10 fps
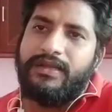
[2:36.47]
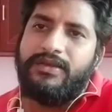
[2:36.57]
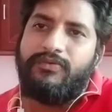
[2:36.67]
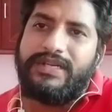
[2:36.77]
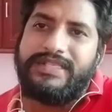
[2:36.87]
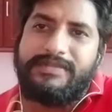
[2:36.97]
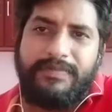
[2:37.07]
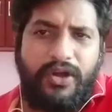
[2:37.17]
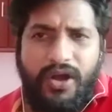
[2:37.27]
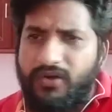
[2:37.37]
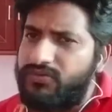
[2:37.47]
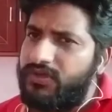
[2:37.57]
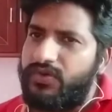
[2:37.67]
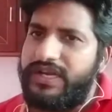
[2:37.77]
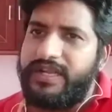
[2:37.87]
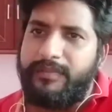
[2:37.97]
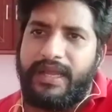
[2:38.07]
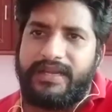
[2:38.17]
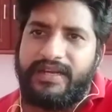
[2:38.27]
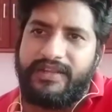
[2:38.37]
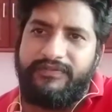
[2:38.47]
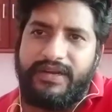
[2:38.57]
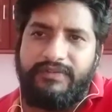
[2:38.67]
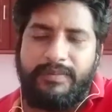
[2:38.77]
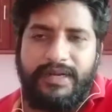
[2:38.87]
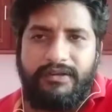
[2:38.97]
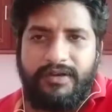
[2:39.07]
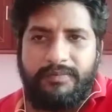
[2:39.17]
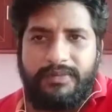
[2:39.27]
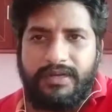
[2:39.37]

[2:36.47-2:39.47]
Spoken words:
What is this? How the rotating magnetic field will be developed?